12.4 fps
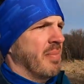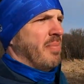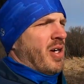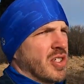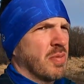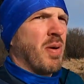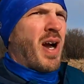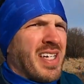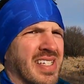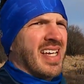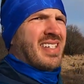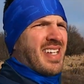in
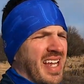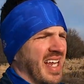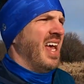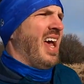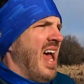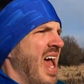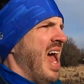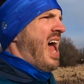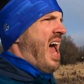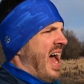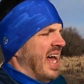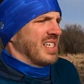post-processing,
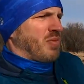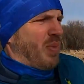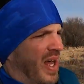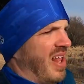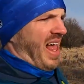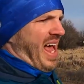as well